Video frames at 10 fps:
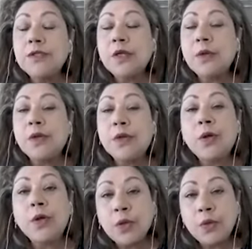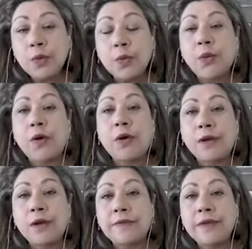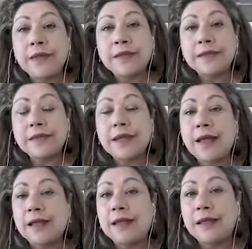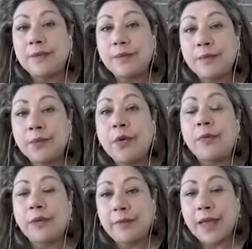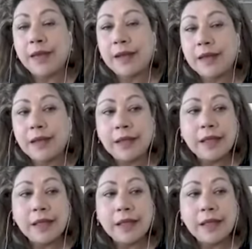So the who part of this is highly problematic.